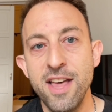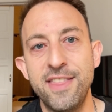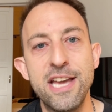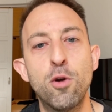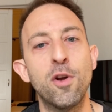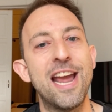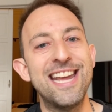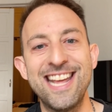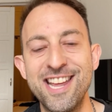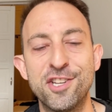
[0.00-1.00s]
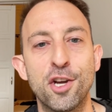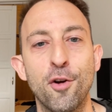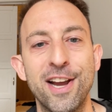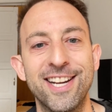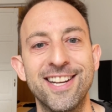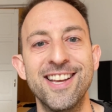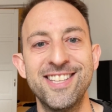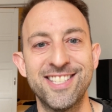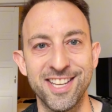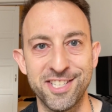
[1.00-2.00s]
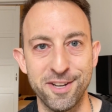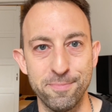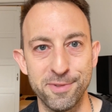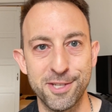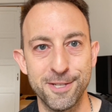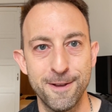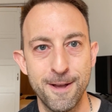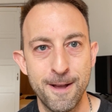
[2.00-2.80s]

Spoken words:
They create integrated systems.